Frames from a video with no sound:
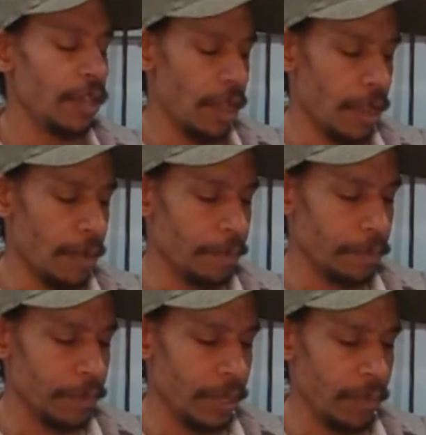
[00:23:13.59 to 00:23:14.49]

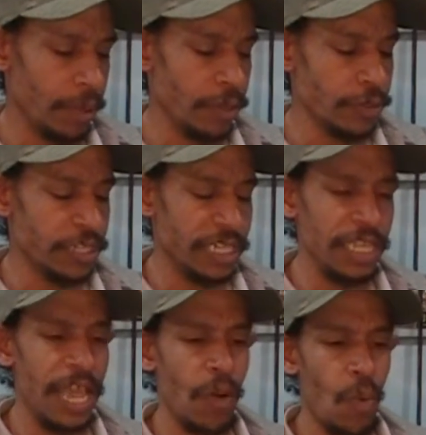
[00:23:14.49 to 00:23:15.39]
But you'll
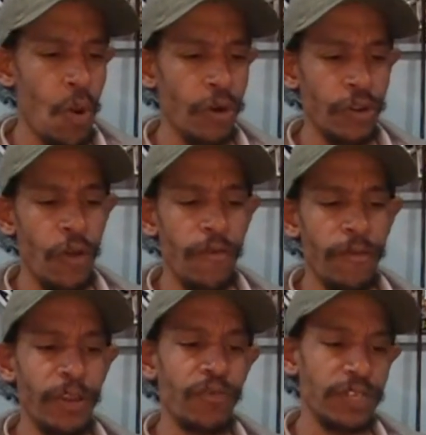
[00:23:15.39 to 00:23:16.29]
see that water go
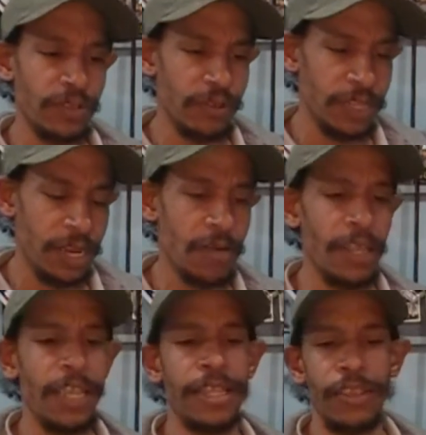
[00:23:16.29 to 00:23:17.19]
from the crystal clear
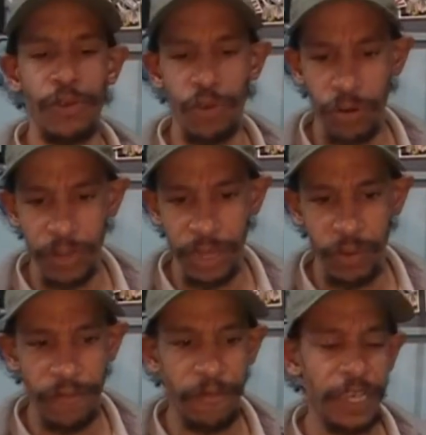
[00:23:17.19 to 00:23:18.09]
lake that you normally
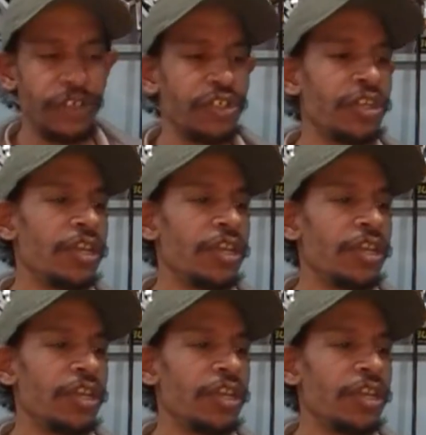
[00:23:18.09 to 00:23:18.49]
would fish,